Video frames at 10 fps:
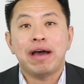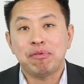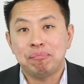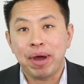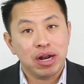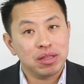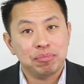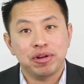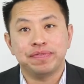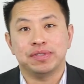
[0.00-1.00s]
Have a better
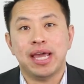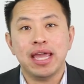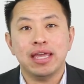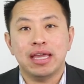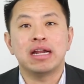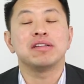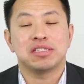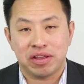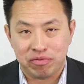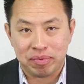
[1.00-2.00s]
than beautiful day, and I'll
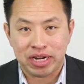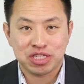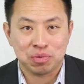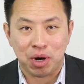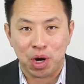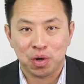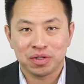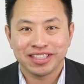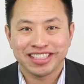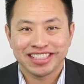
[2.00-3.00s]
see everybody
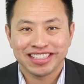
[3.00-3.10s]
tomorrow.